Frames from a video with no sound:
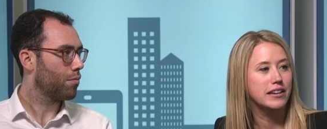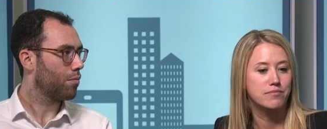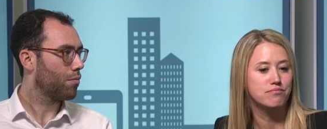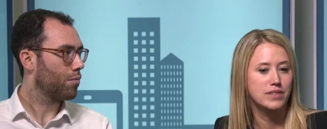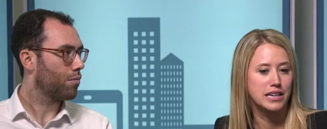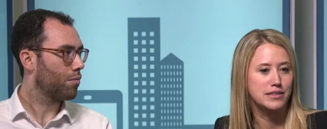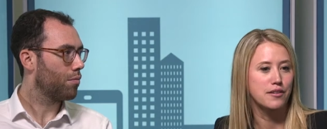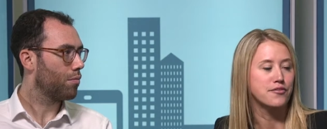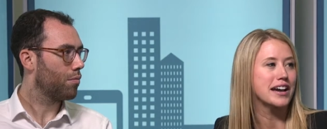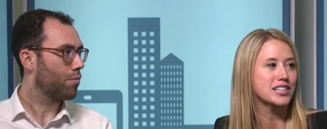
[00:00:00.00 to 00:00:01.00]
Speaker 1: It is a
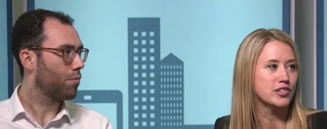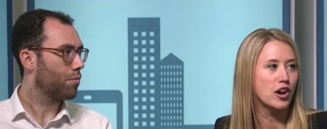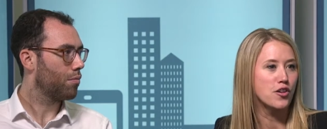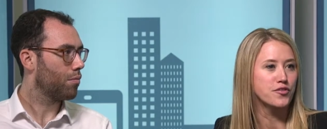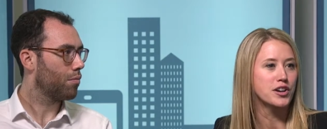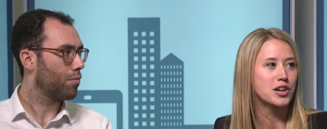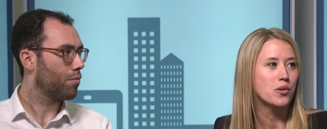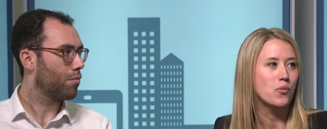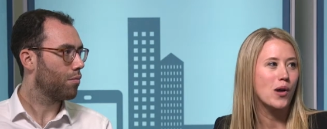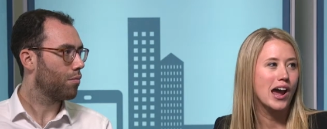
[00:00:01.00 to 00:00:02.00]
factor of
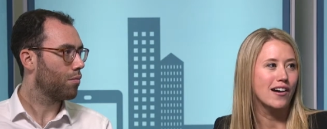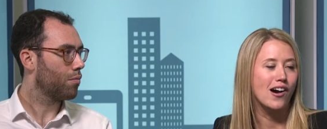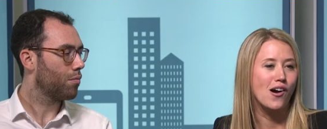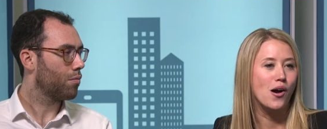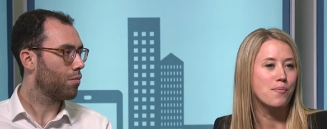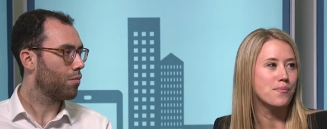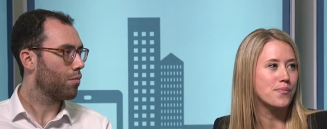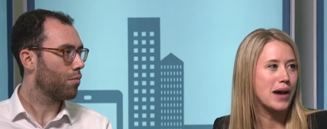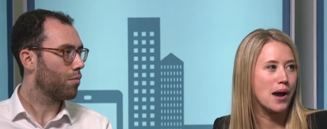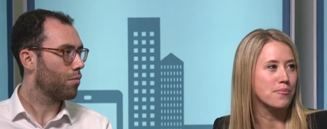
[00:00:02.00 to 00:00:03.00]
where are
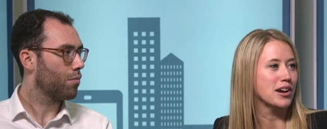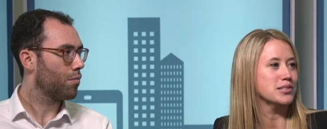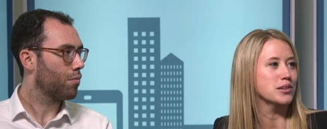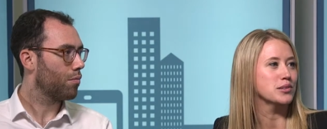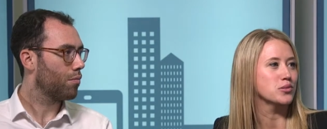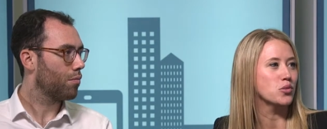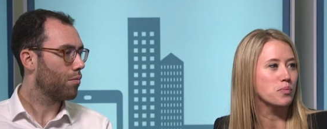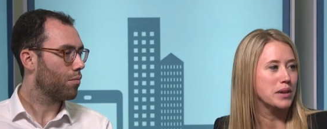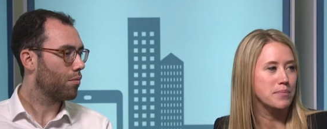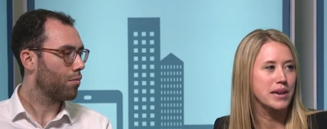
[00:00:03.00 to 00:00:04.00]
power prices or
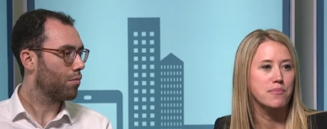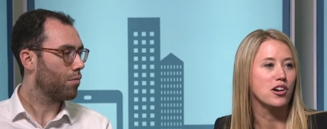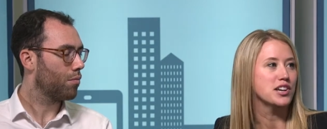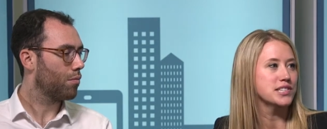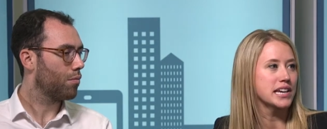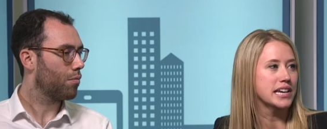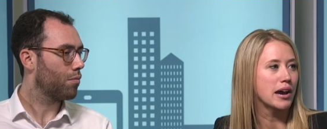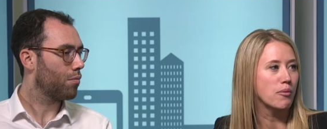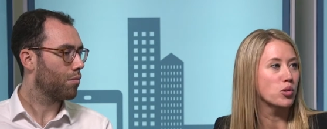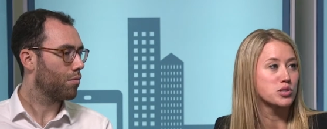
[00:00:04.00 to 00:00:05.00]
PPA pricing
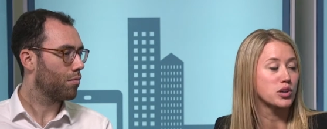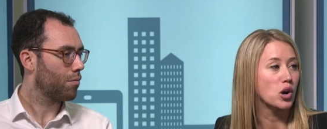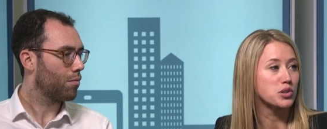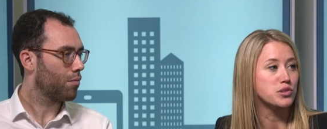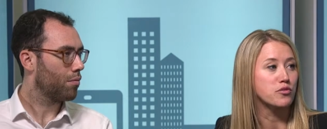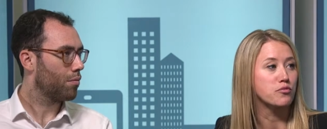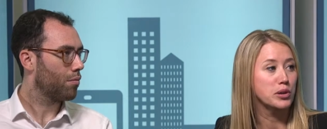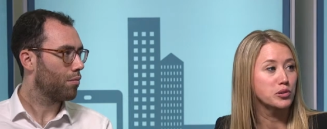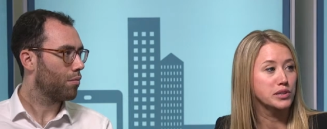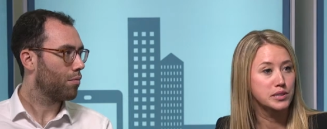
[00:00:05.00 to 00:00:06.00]
and what's the cost of
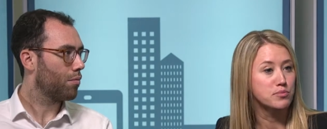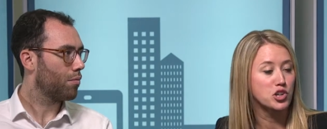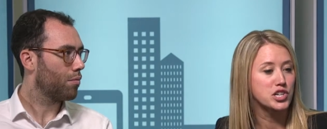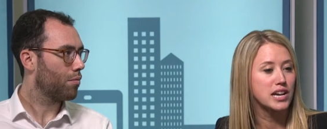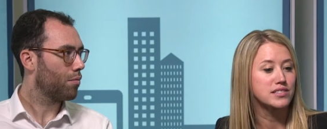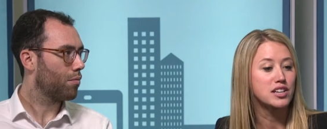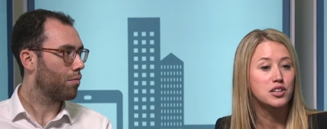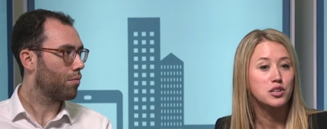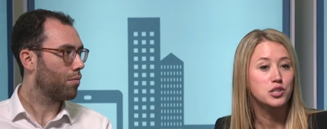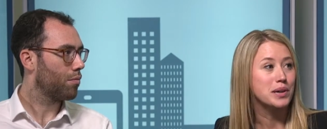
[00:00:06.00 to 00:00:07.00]
building these projects.
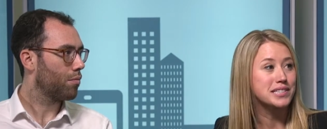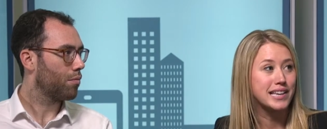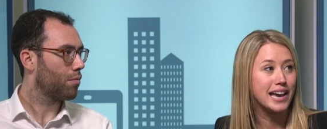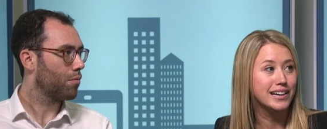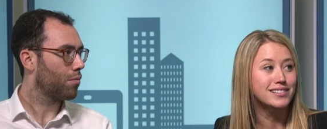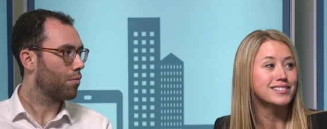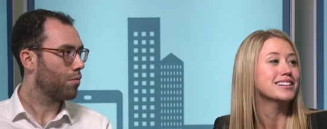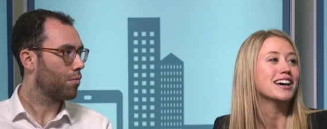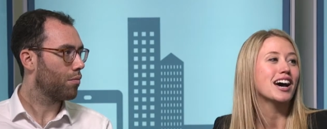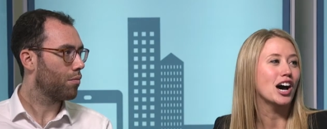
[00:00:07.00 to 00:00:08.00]
So at scale,
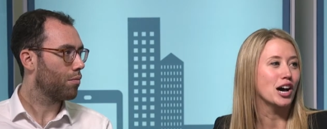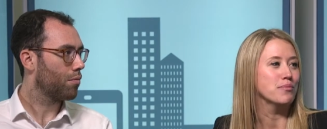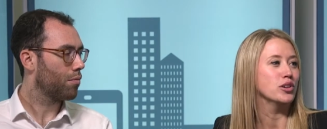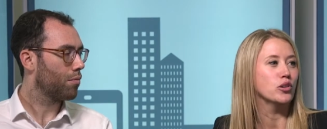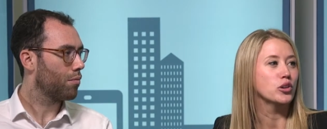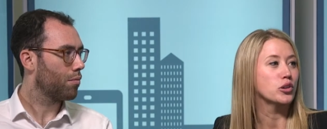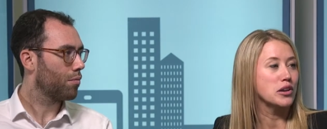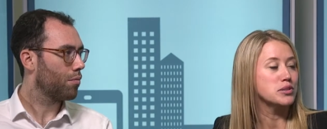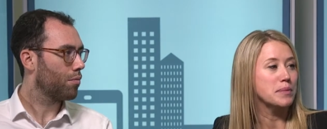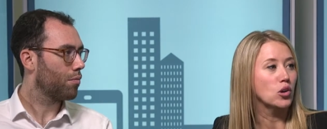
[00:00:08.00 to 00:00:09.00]
you're
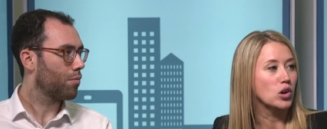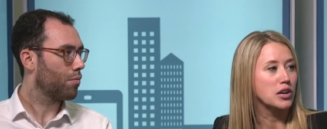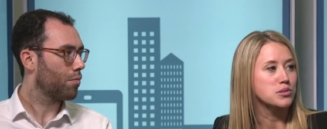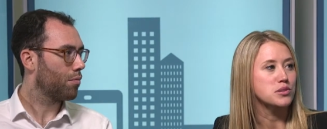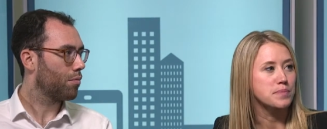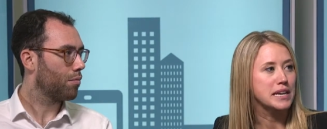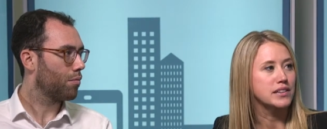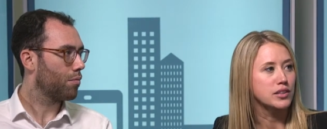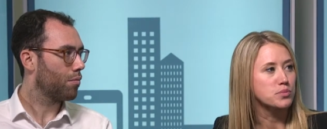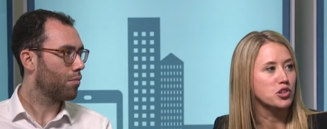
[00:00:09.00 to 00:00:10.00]
going to be a lot closer to
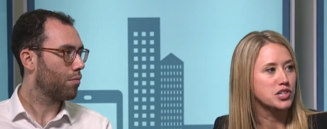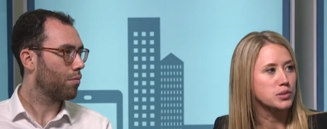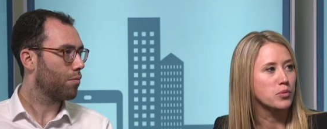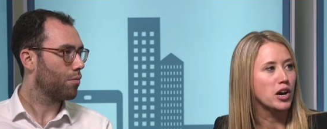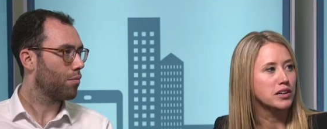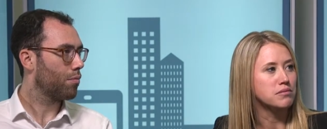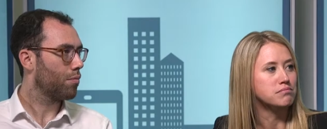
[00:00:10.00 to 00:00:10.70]
making those projects work.